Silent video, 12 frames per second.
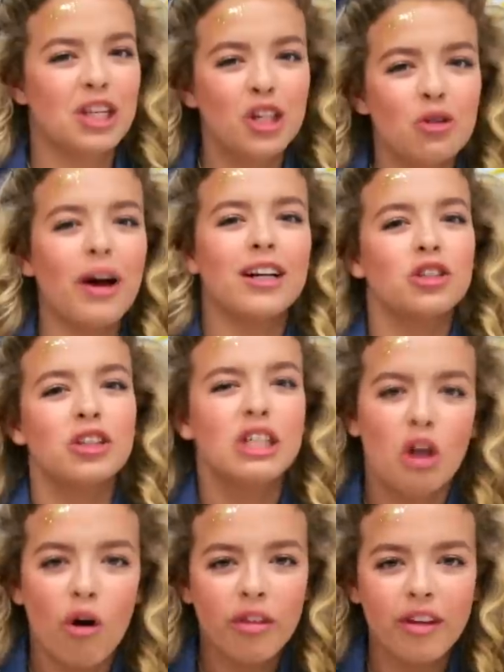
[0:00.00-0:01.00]
Did you
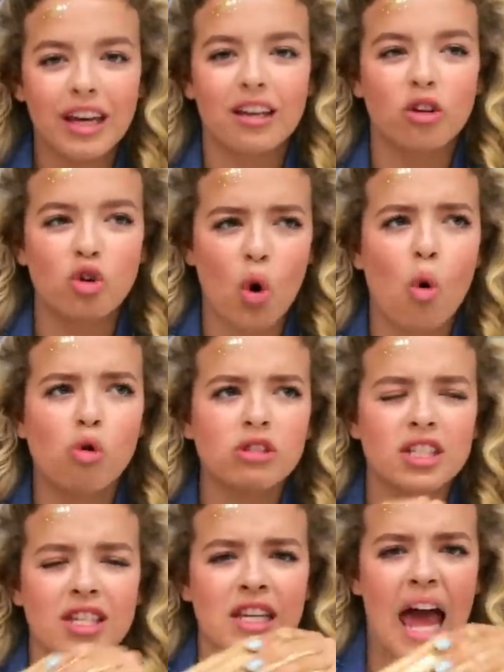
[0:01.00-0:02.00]
actually know that like
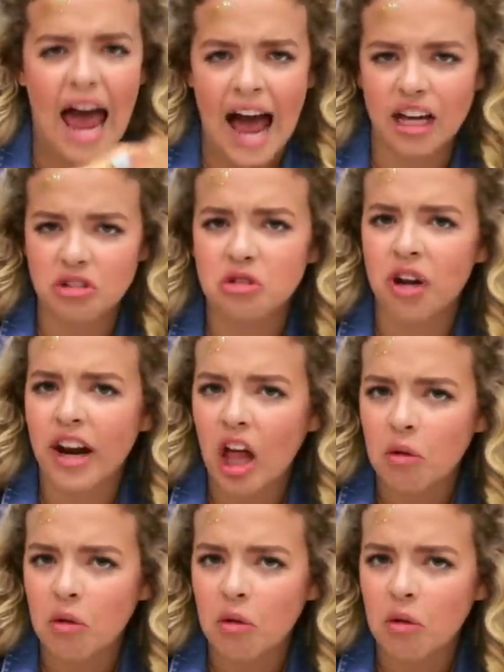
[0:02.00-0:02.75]
gold is in astronaut